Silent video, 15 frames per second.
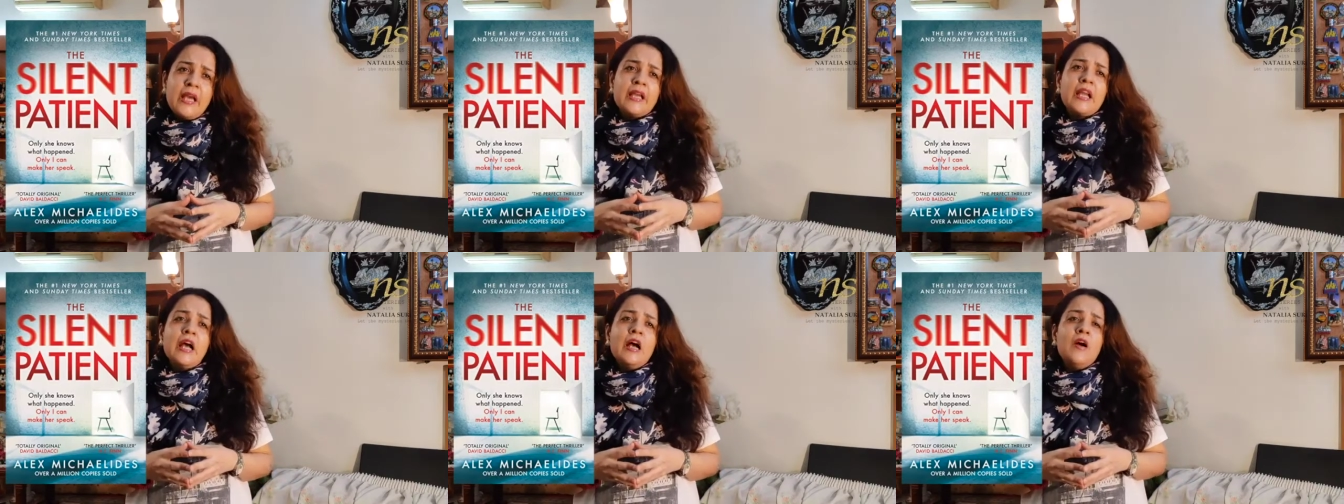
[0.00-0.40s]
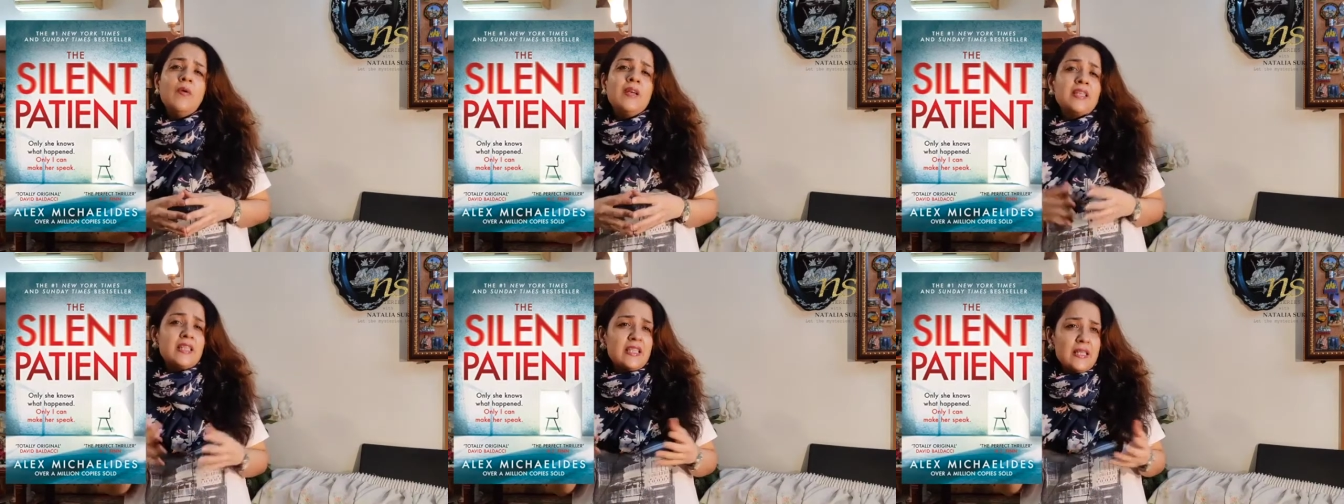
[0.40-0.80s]
Now,
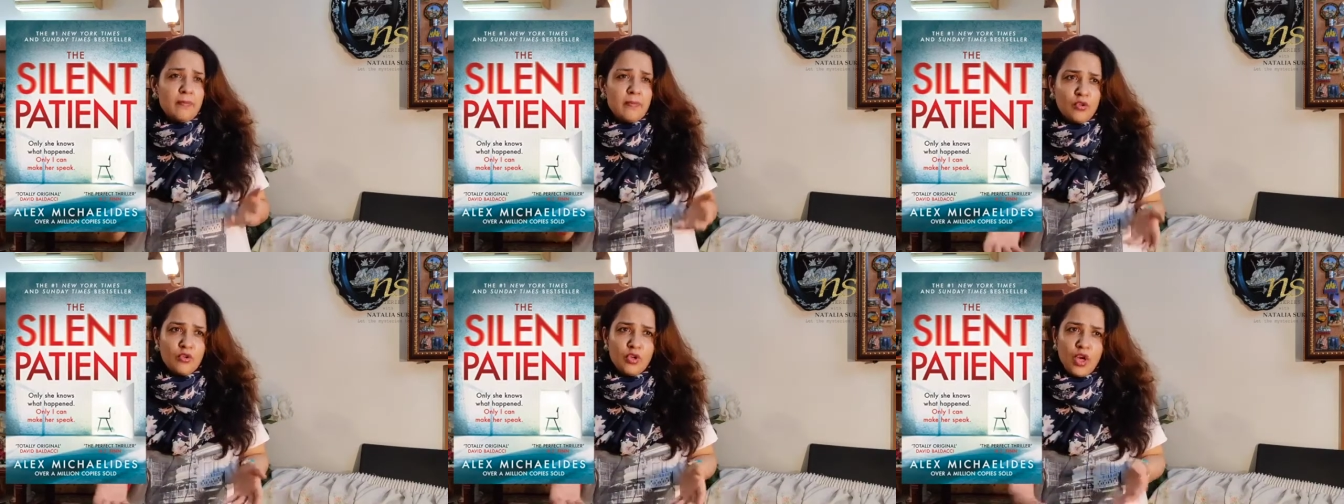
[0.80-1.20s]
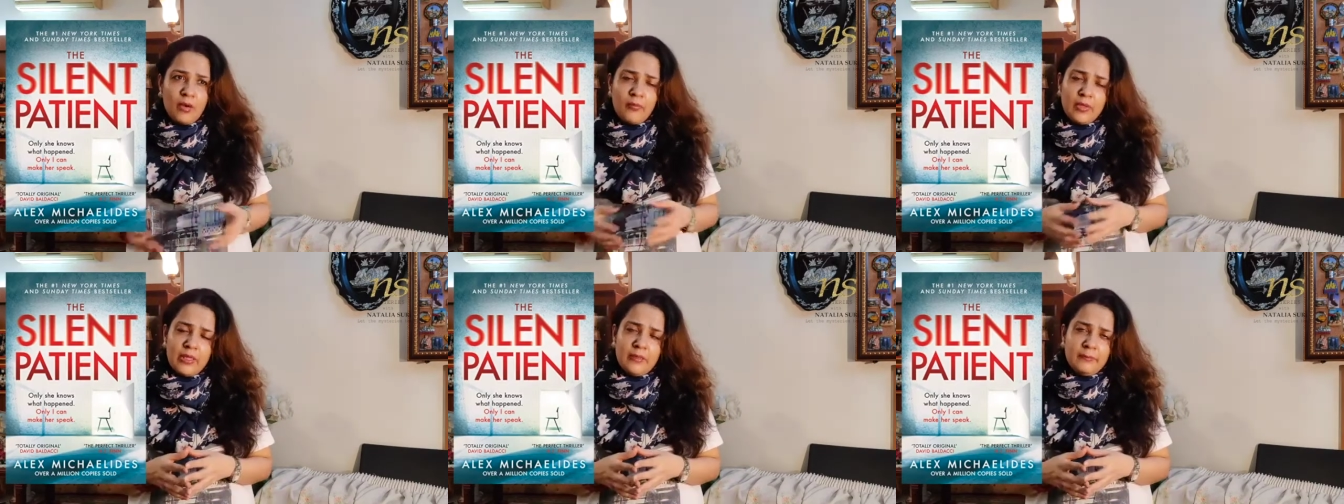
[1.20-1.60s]
it's a debut
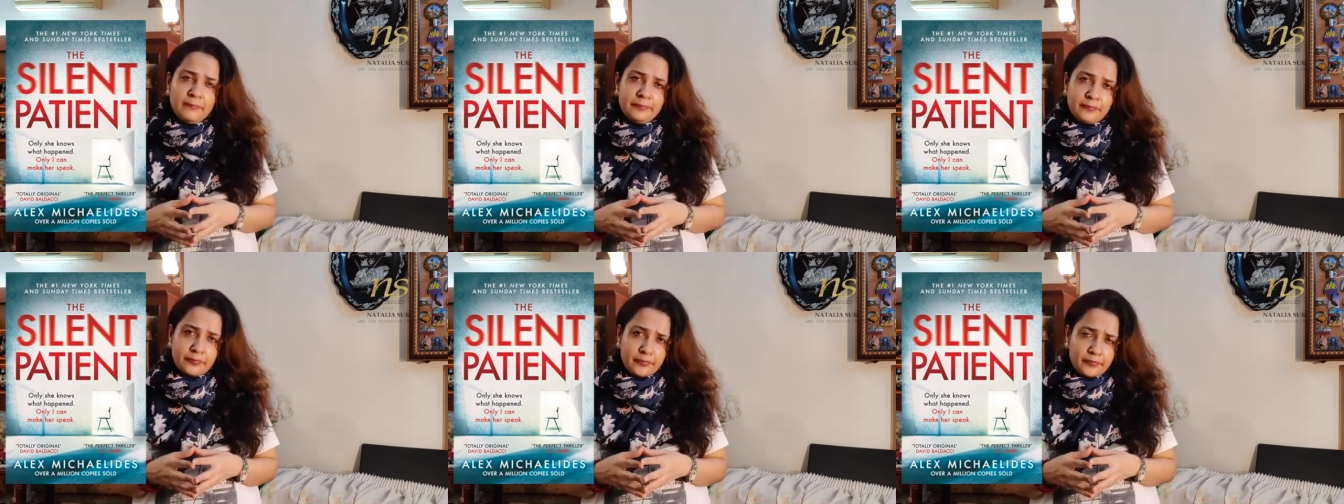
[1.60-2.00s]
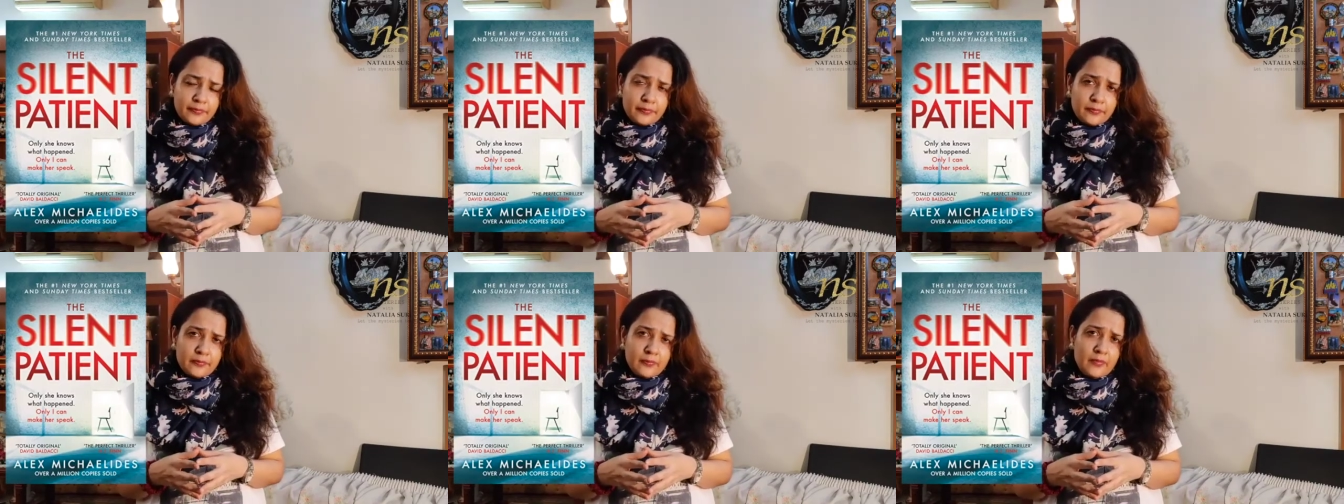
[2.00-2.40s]
novel
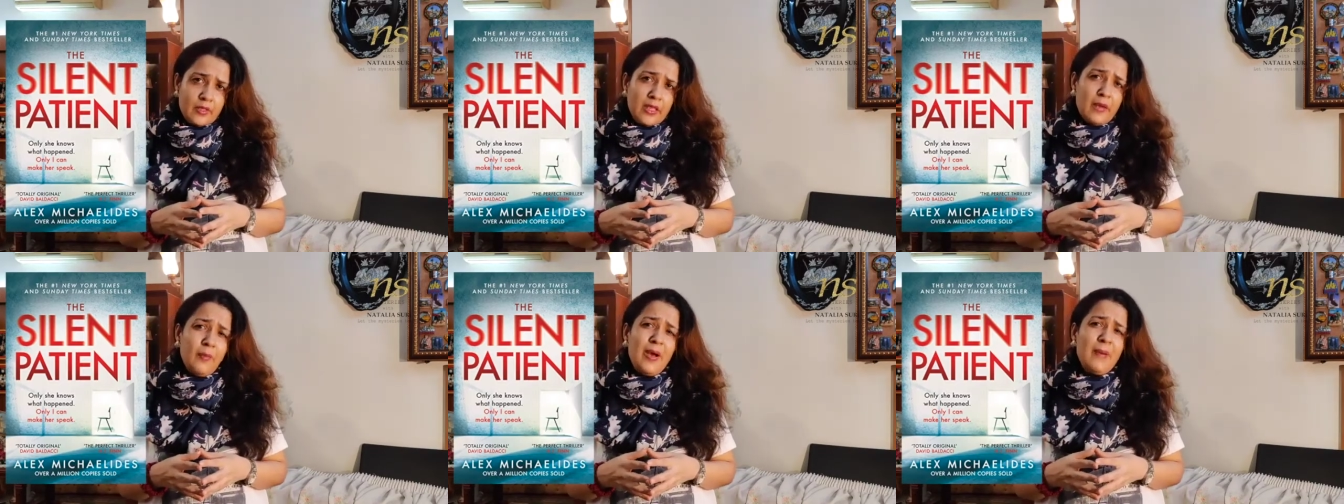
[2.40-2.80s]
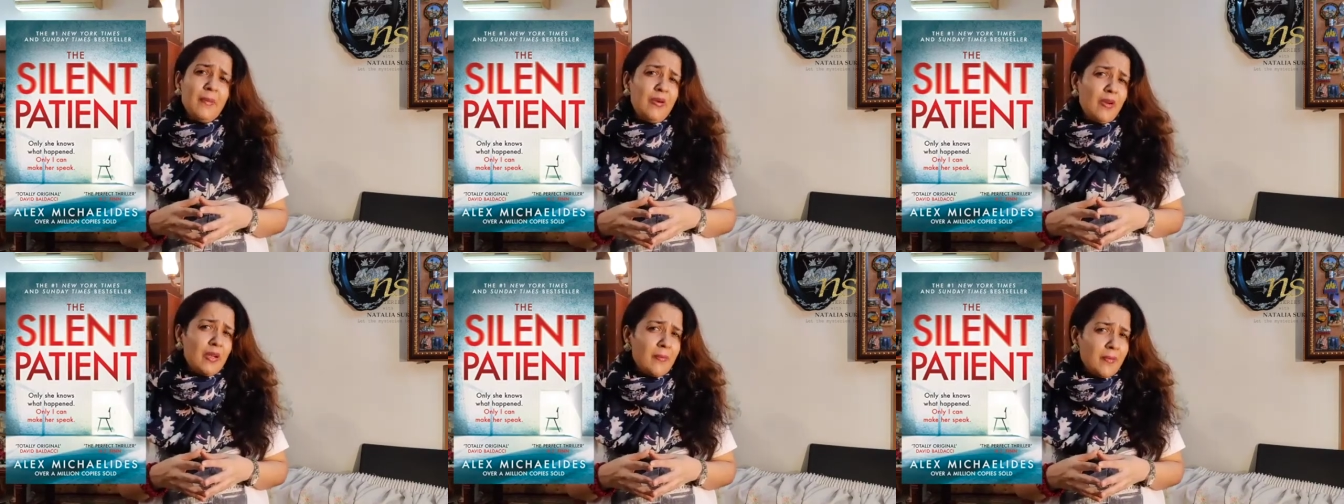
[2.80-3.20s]
why am
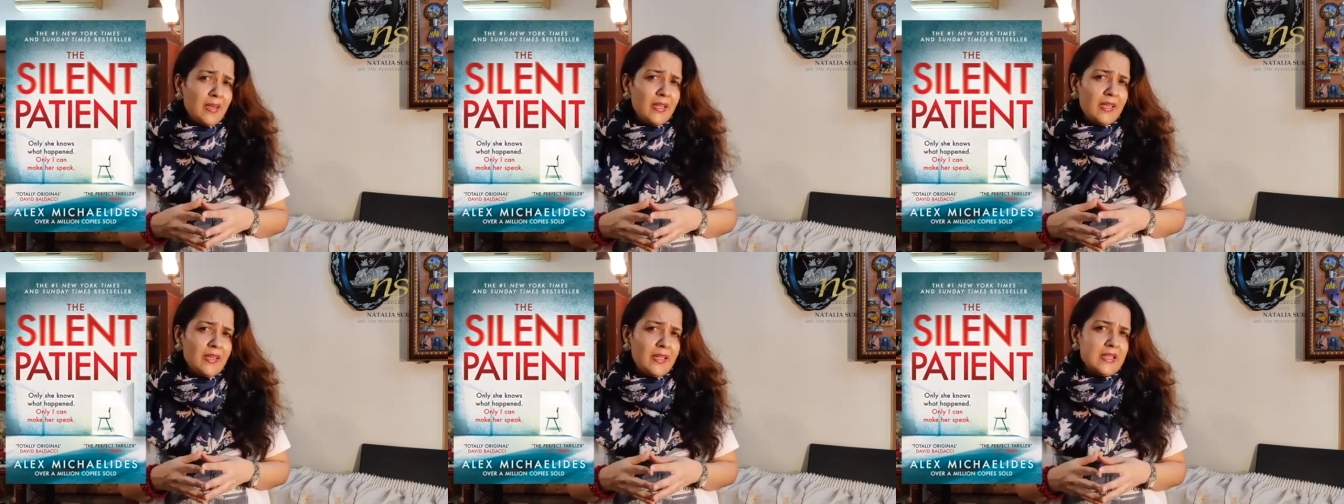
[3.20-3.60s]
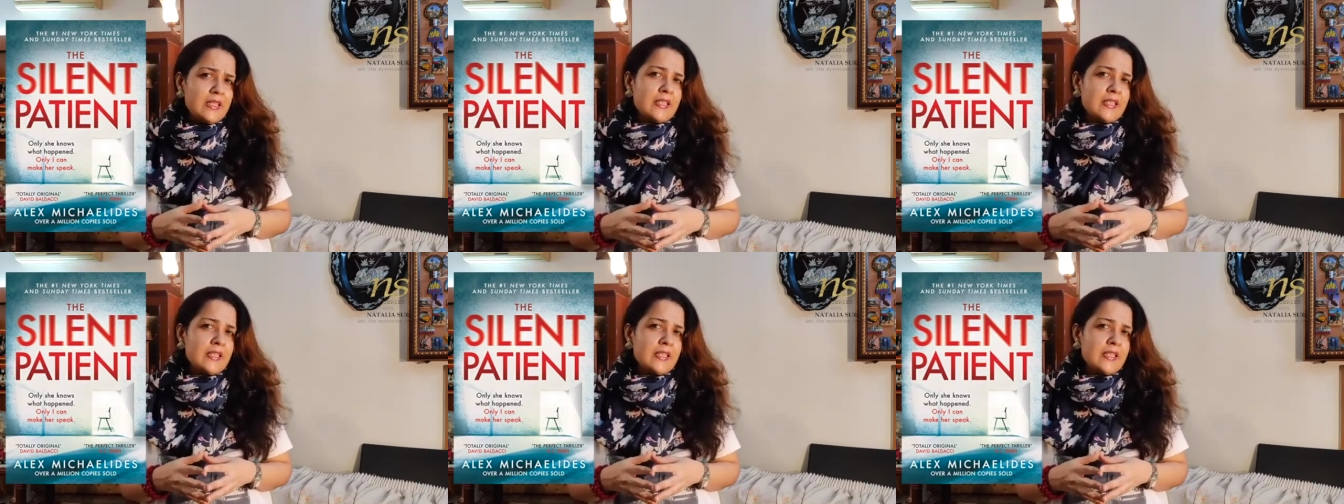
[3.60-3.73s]
I recommending this?